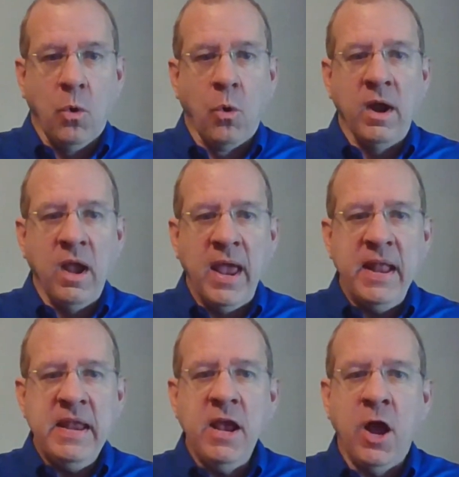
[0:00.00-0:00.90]
or
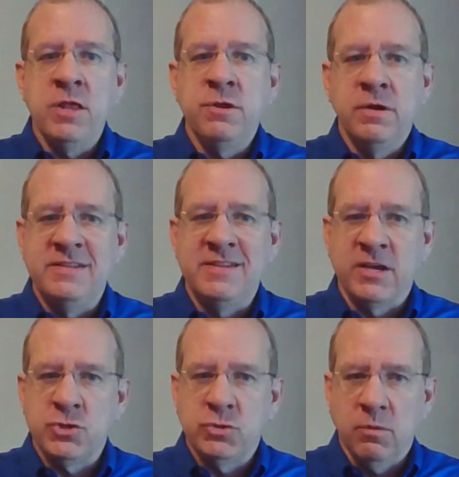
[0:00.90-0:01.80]
any other
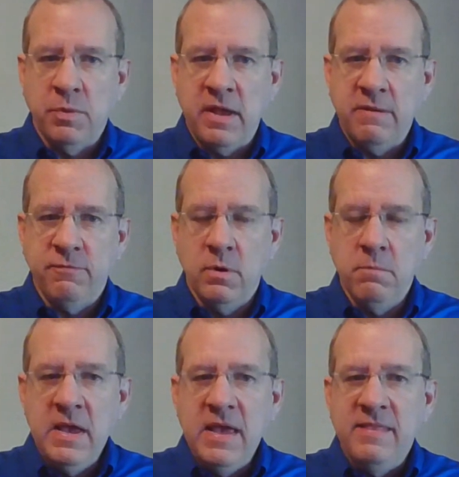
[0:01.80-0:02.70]
industrial
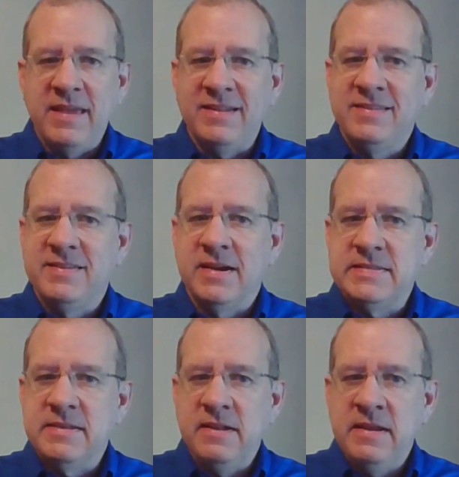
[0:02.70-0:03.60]
platform that
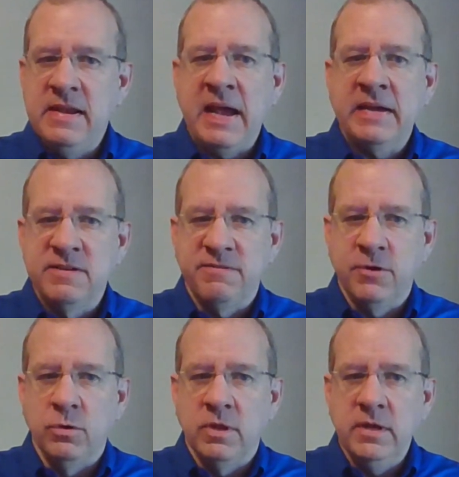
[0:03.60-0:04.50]
doesn't need active
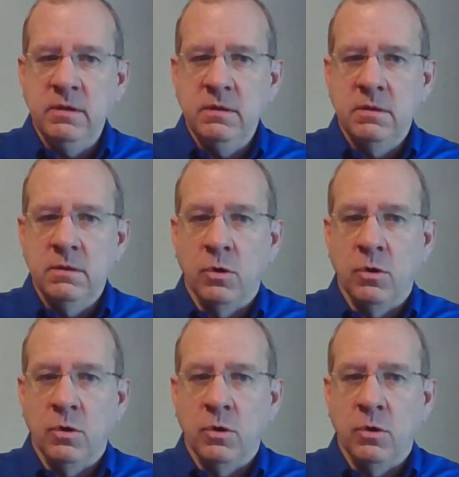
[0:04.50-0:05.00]
cooling,